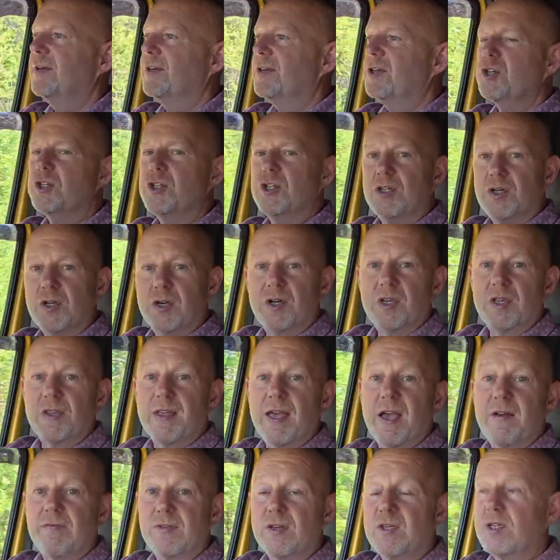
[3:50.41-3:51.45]
because you know you're
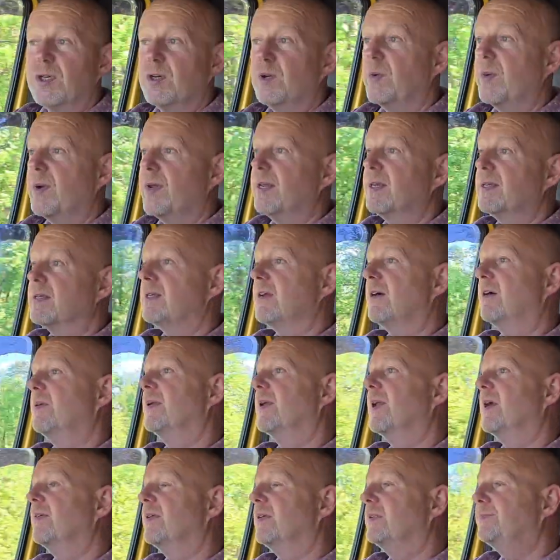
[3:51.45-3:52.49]
there for 2 weeks or
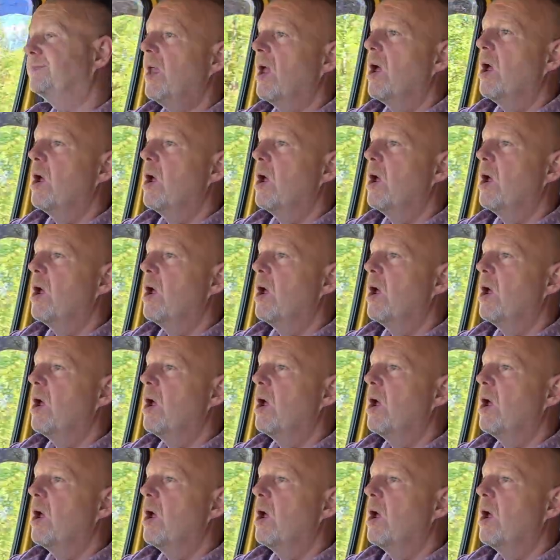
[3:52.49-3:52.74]
whatever.